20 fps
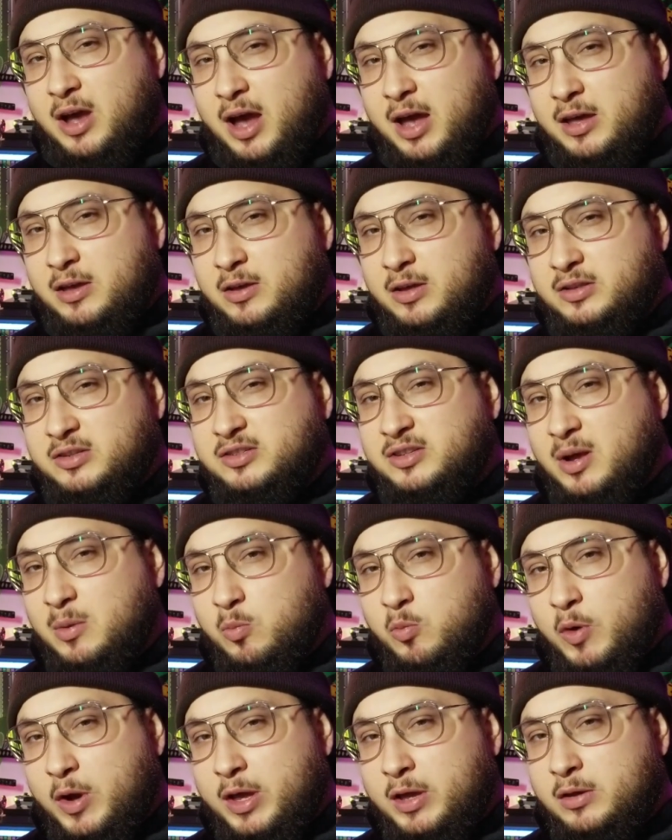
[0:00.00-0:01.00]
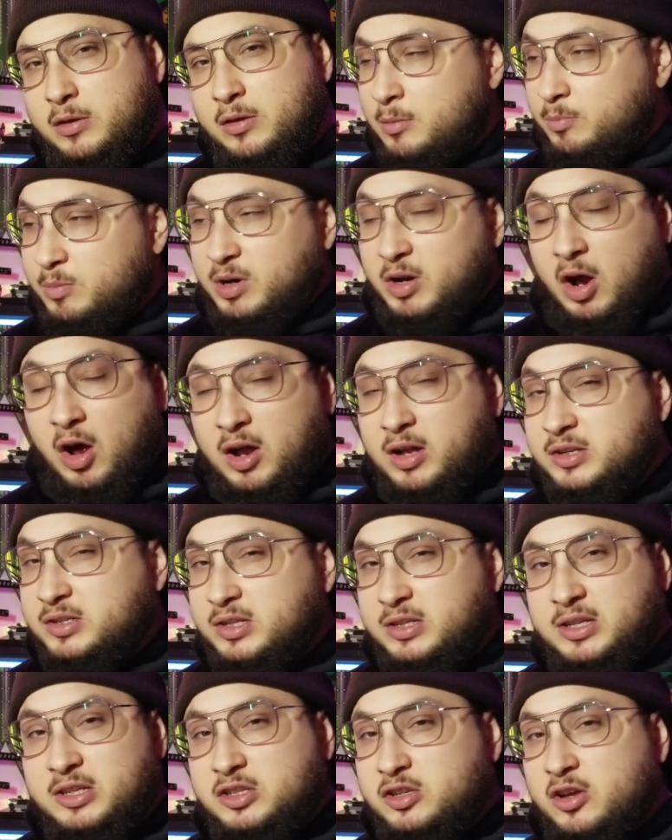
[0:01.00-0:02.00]
guy in some way. But
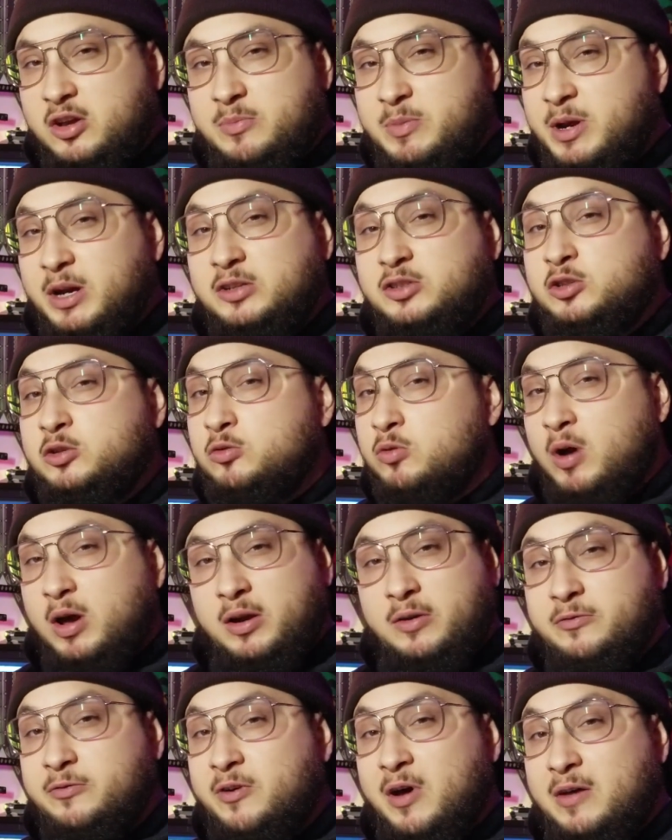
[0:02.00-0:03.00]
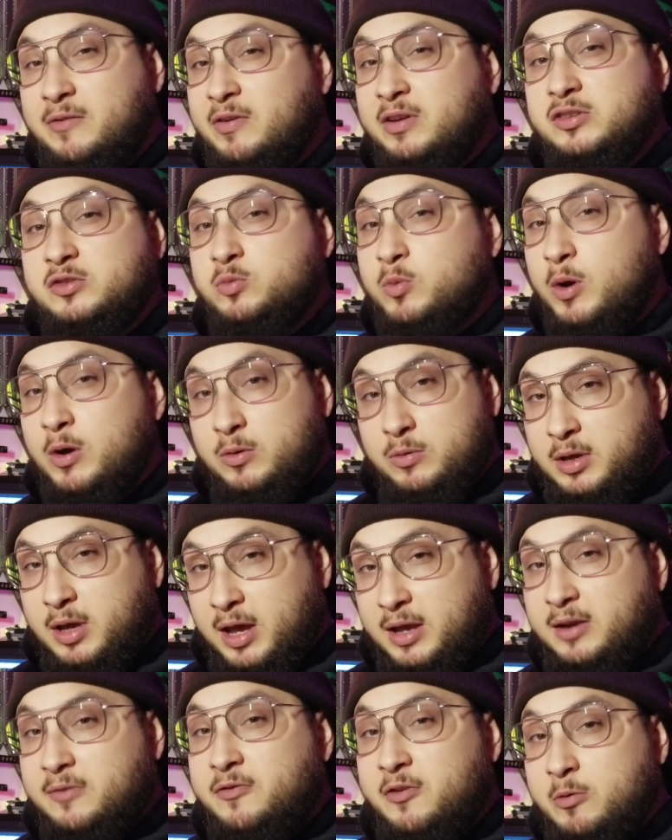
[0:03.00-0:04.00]
honestly, this could have been a 2 out of 5 as well.
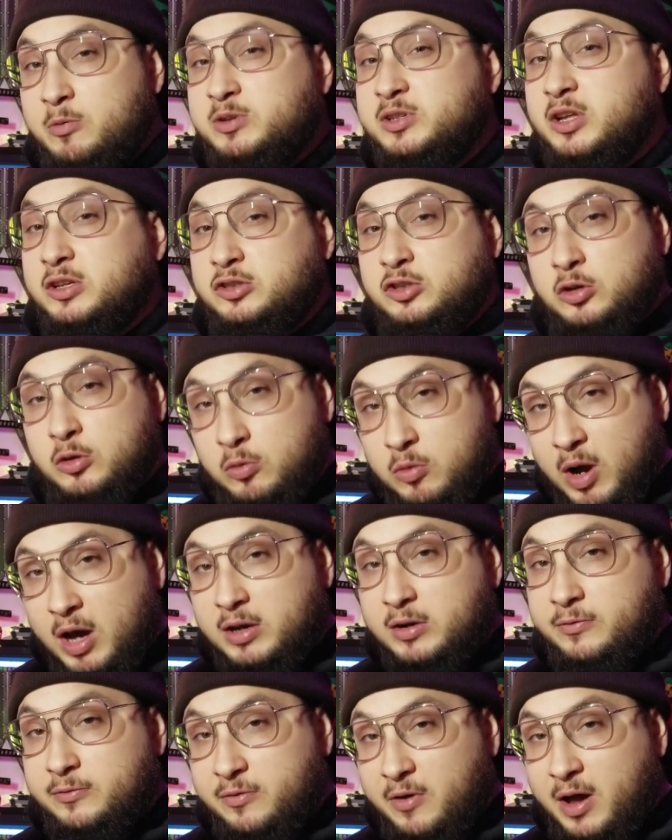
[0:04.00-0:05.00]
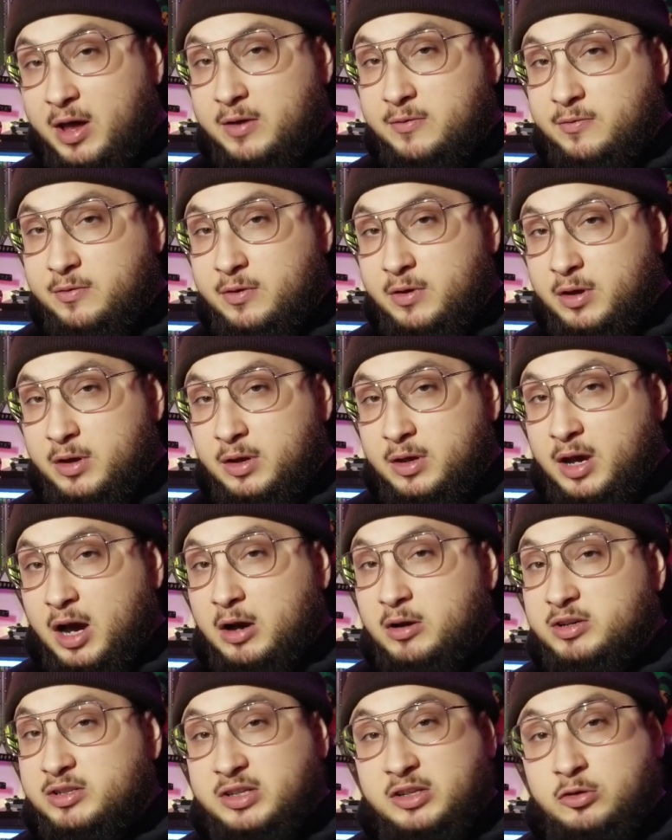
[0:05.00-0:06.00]
And if it was a 2 out of 5, I
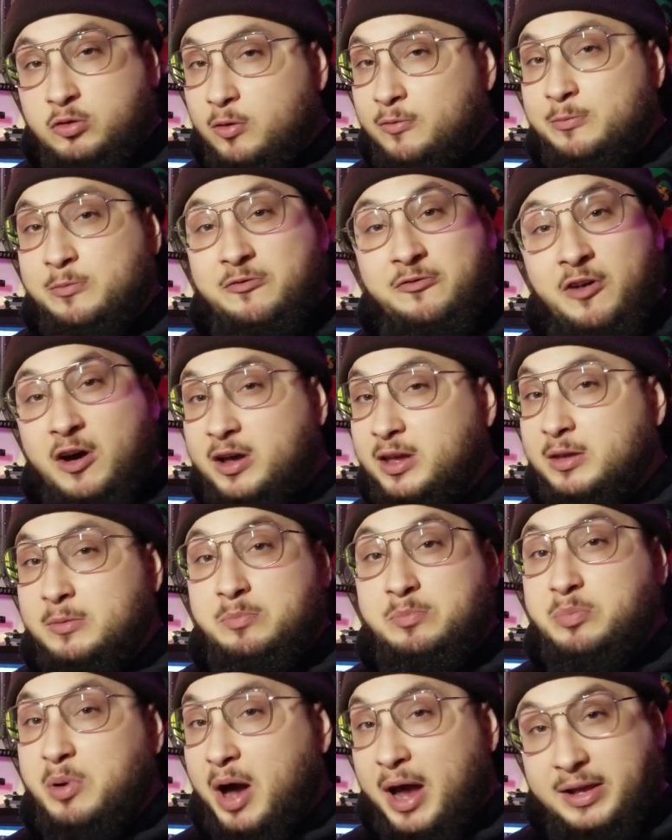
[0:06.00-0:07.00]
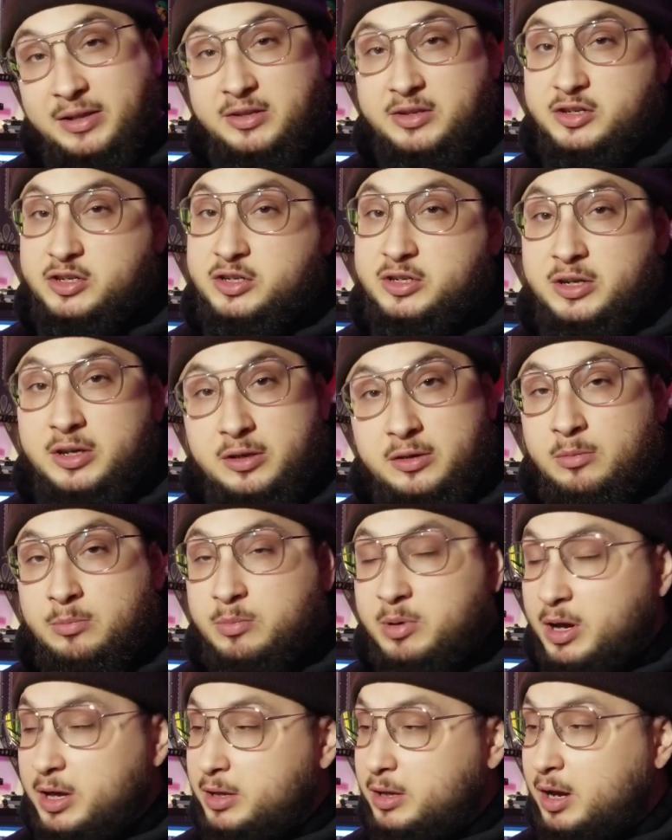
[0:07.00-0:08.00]
would have said, don't fucking buy this shit.
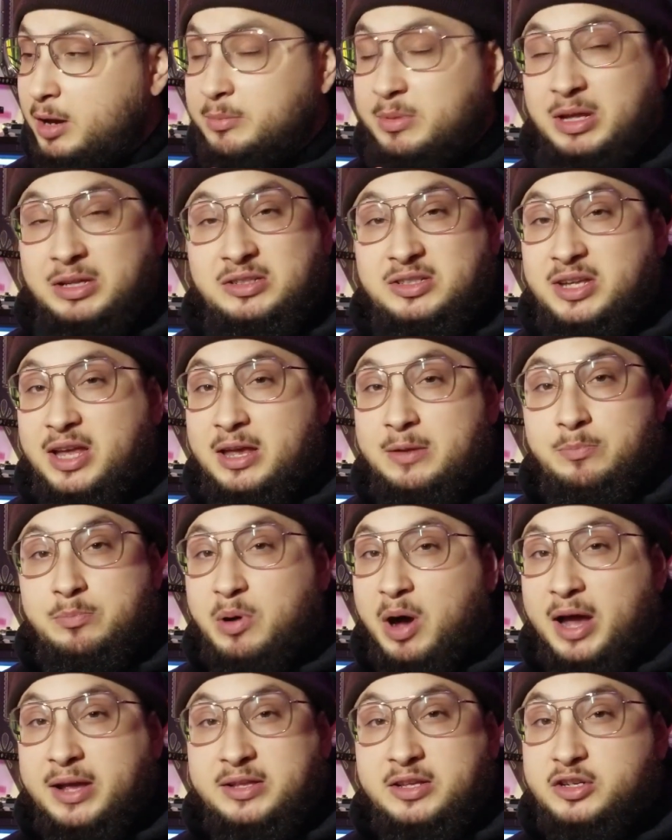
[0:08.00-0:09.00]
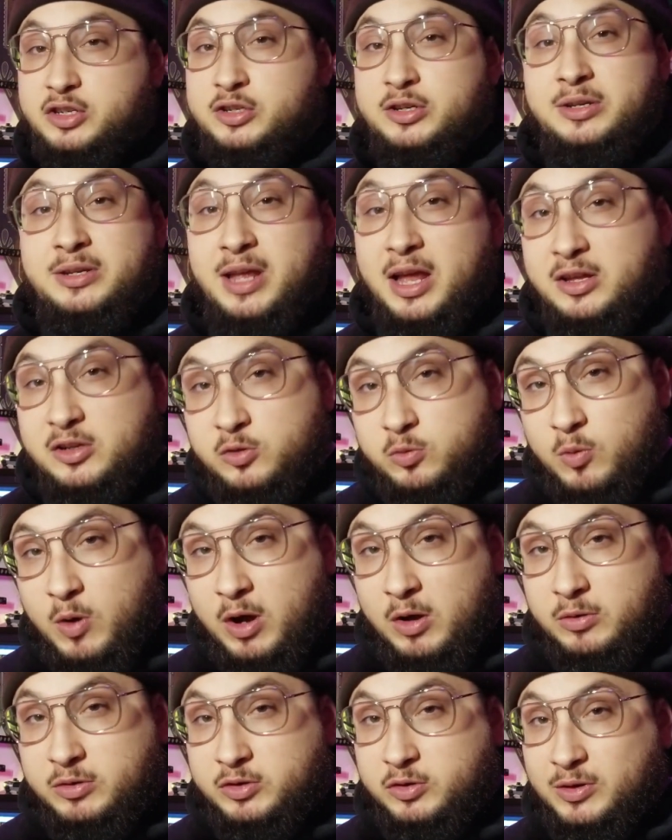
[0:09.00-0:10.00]
But I'm not saying buy this shit as
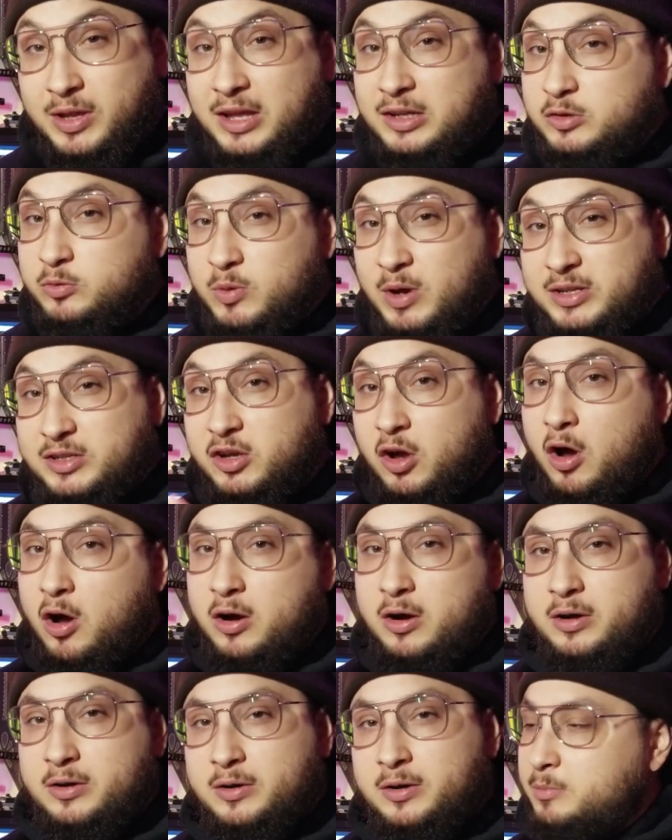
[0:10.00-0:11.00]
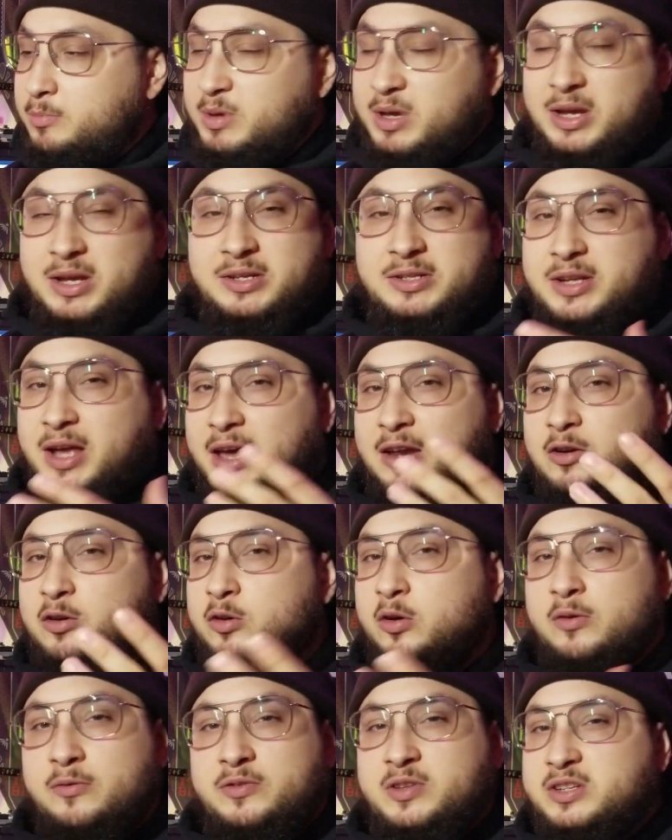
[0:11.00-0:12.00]
well. So that's why it's hard. Because I don't
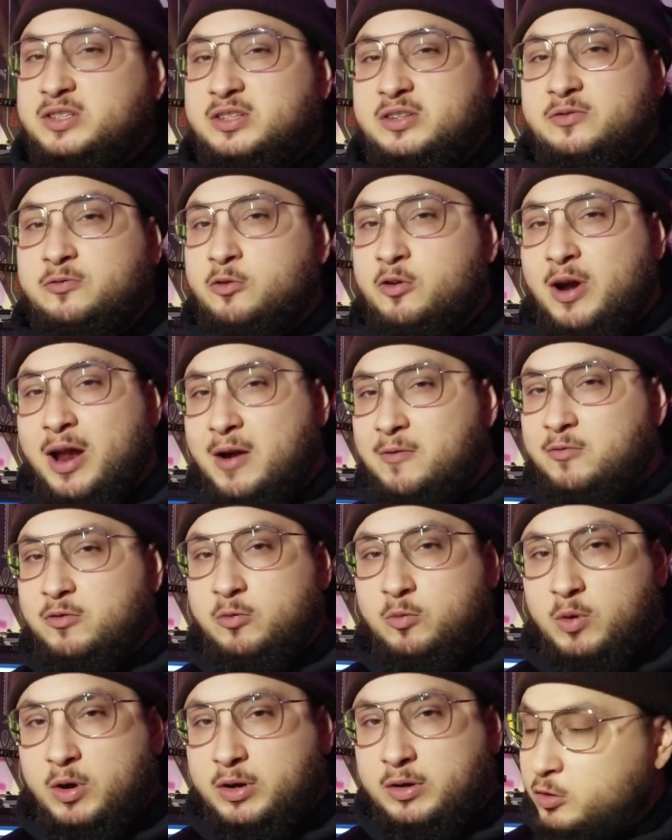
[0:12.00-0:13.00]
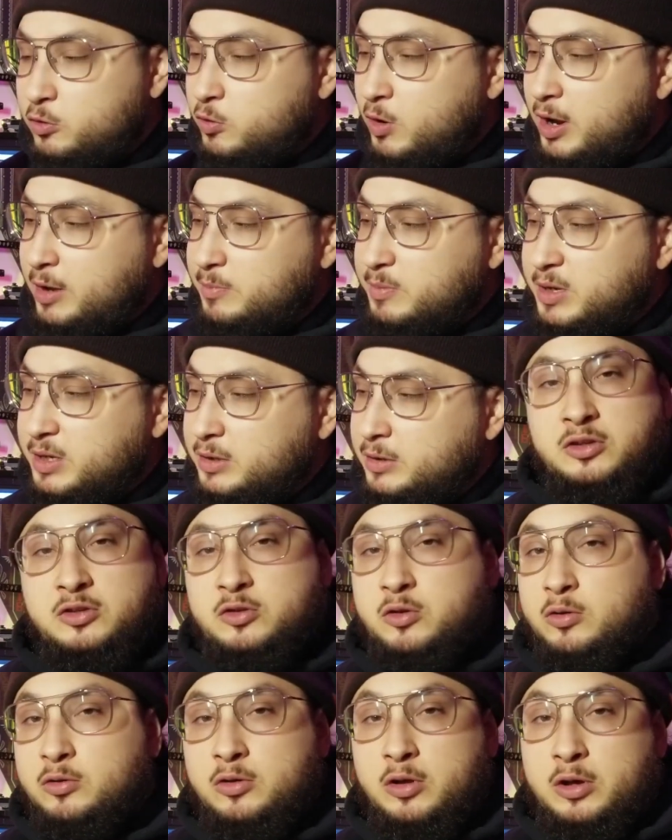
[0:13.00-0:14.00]
know if this is for everyone. You know what I mean?
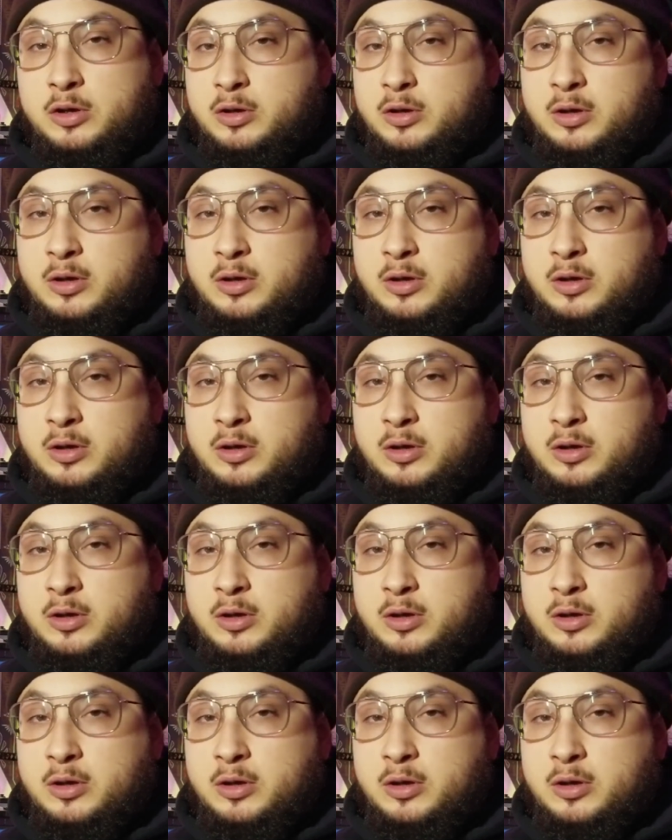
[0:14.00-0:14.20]
So look,